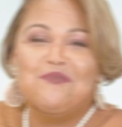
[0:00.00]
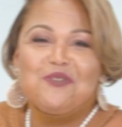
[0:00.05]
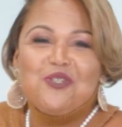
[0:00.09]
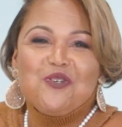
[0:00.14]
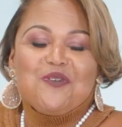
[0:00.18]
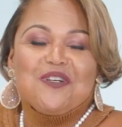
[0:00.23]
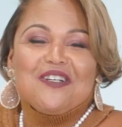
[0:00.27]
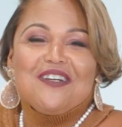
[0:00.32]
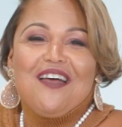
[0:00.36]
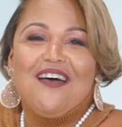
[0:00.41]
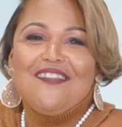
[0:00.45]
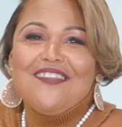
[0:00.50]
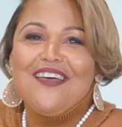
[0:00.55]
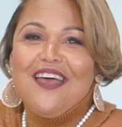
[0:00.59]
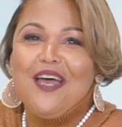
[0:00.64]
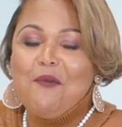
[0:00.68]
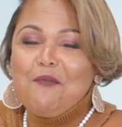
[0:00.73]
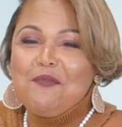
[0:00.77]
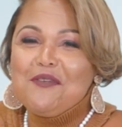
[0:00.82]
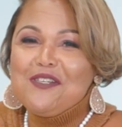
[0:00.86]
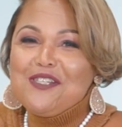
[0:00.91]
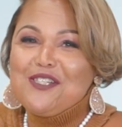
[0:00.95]
to another
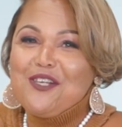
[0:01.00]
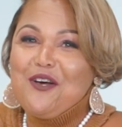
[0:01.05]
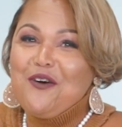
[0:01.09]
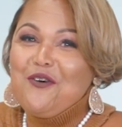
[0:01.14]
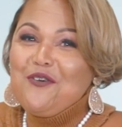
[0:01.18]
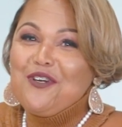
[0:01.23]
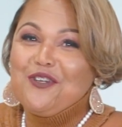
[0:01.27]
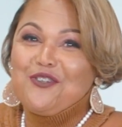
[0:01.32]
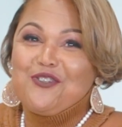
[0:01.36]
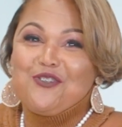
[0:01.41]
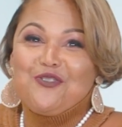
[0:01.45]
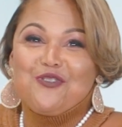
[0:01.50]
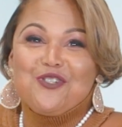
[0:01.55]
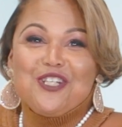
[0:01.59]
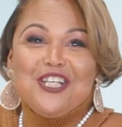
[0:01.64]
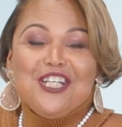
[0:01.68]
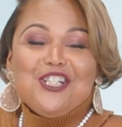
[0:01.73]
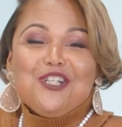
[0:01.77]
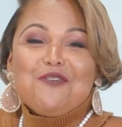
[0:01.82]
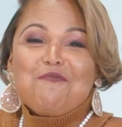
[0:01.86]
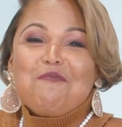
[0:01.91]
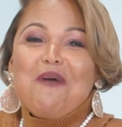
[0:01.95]
episode of
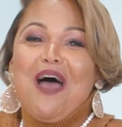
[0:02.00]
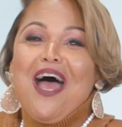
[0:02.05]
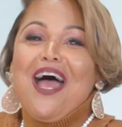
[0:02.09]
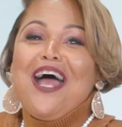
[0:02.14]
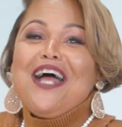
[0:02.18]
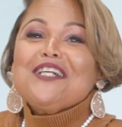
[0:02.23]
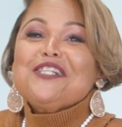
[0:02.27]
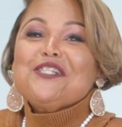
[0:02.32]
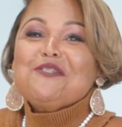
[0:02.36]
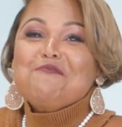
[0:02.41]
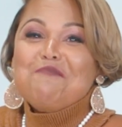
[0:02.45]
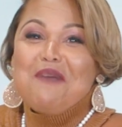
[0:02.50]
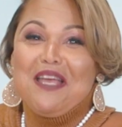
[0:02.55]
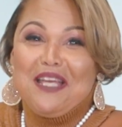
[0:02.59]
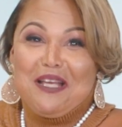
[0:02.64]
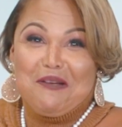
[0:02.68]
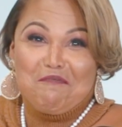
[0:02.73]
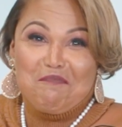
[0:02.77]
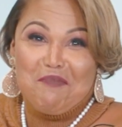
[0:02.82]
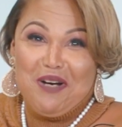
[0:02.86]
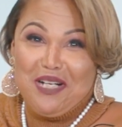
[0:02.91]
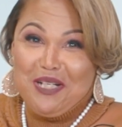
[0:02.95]
Strategic Minds
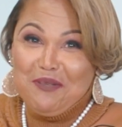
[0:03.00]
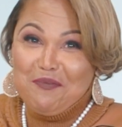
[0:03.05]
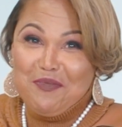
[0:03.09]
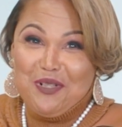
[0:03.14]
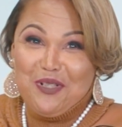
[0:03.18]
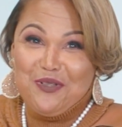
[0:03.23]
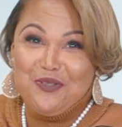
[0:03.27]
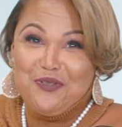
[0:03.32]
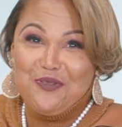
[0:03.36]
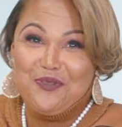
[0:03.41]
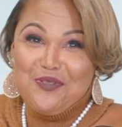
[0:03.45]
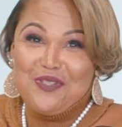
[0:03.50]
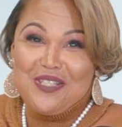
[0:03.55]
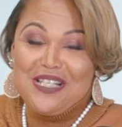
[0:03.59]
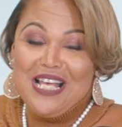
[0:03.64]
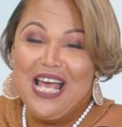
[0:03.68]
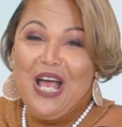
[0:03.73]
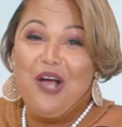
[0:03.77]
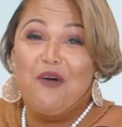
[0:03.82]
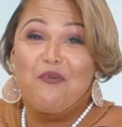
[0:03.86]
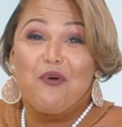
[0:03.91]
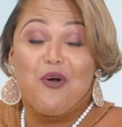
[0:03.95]
Making Money Moves,
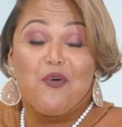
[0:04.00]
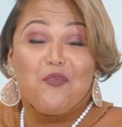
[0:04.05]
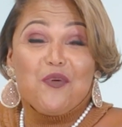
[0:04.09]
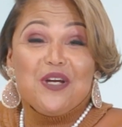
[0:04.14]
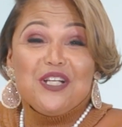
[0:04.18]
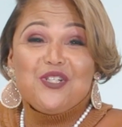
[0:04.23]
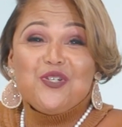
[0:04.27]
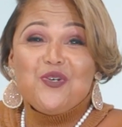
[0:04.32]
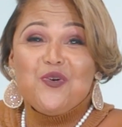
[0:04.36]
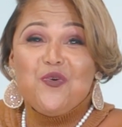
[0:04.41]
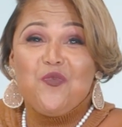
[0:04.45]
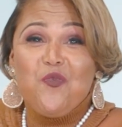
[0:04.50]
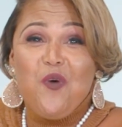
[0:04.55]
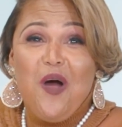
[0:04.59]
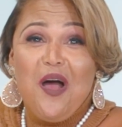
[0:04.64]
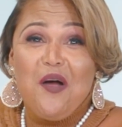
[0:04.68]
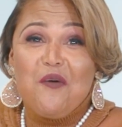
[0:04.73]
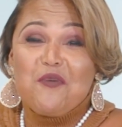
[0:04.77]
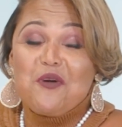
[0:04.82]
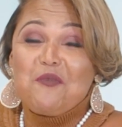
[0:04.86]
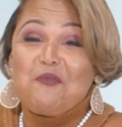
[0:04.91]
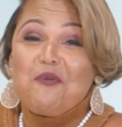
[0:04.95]
where we do
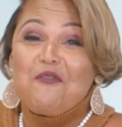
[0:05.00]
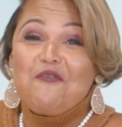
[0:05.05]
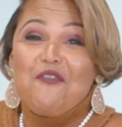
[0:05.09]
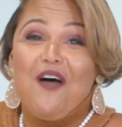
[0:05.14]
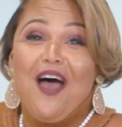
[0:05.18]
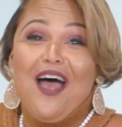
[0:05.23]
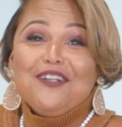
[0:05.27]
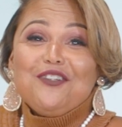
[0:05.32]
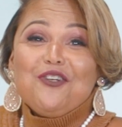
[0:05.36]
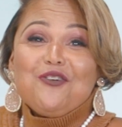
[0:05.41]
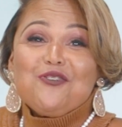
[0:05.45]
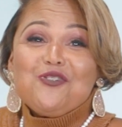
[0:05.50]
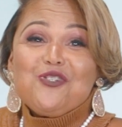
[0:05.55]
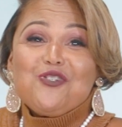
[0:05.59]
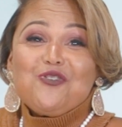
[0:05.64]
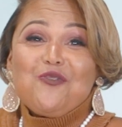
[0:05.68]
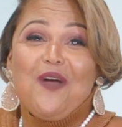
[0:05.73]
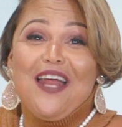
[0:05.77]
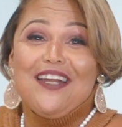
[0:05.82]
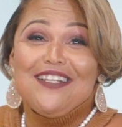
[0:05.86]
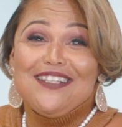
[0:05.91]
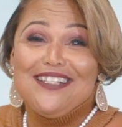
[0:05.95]
what? We provide those
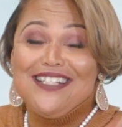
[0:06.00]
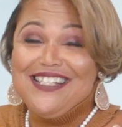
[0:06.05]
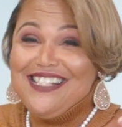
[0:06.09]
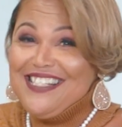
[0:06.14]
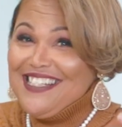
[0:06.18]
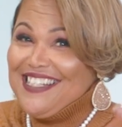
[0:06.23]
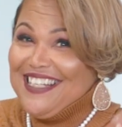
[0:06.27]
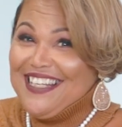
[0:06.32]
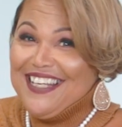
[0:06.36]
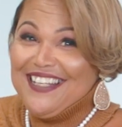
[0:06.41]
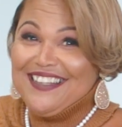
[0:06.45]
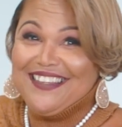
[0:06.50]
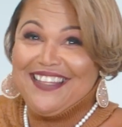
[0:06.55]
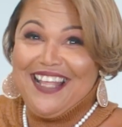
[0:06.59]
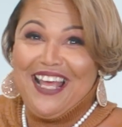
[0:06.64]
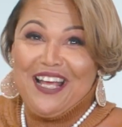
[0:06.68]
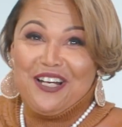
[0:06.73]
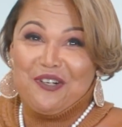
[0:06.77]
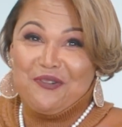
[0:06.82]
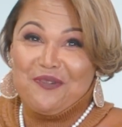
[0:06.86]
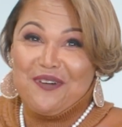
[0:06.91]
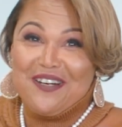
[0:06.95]
strategies to get
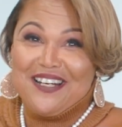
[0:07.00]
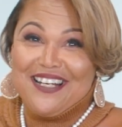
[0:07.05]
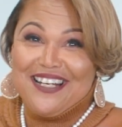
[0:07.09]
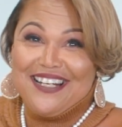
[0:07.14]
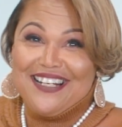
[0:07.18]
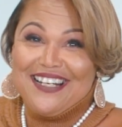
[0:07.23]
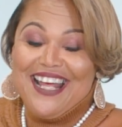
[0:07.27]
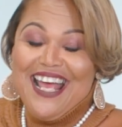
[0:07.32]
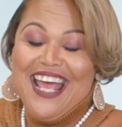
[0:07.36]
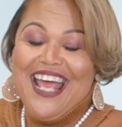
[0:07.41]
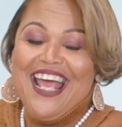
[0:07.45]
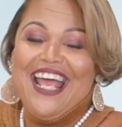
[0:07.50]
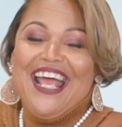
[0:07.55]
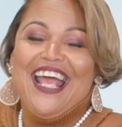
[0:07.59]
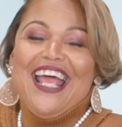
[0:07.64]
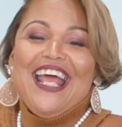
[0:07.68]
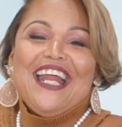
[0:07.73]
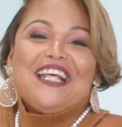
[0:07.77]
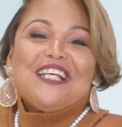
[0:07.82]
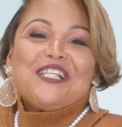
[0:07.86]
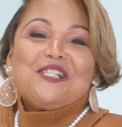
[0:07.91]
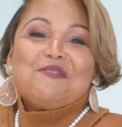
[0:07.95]
that green.
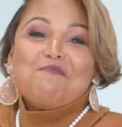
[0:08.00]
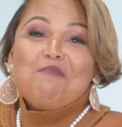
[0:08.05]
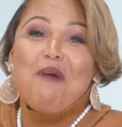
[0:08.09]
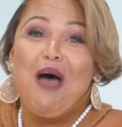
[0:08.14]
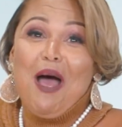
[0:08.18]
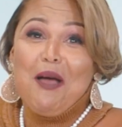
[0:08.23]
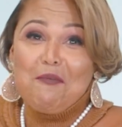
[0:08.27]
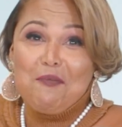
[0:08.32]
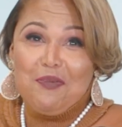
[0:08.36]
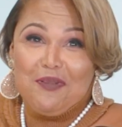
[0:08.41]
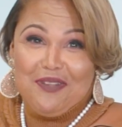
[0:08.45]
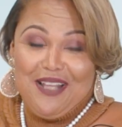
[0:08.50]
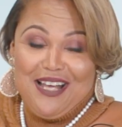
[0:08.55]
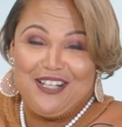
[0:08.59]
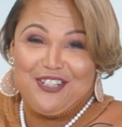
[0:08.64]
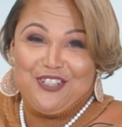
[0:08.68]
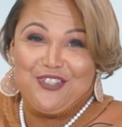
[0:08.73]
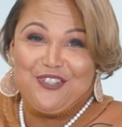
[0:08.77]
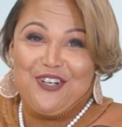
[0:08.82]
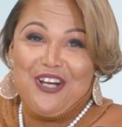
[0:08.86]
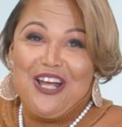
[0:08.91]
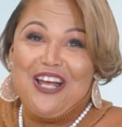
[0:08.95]
It is my
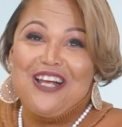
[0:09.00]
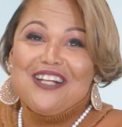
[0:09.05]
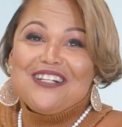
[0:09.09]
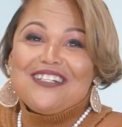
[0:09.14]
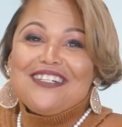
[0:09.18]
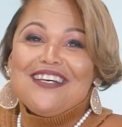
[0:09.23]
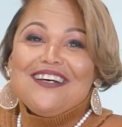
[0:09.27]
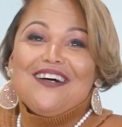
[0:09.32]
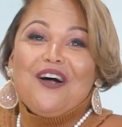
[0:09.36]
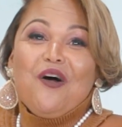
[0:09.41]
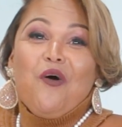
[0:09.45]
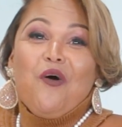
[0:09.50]
pleasure to